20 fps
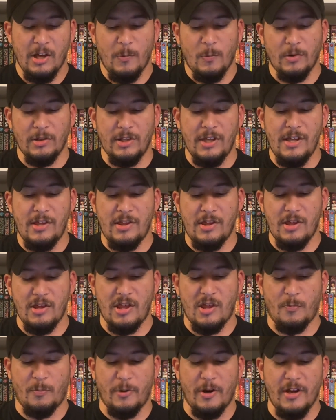
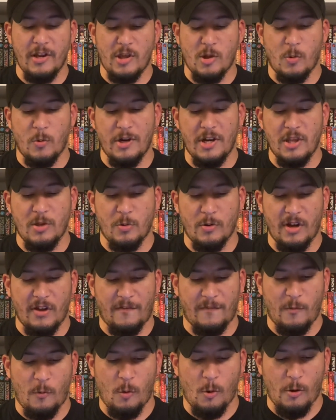Releases spring
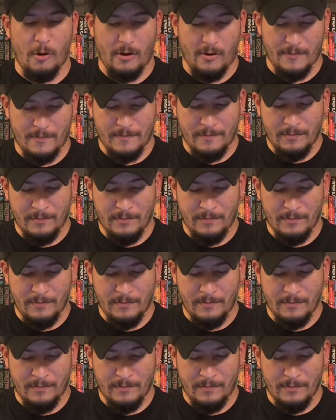2024.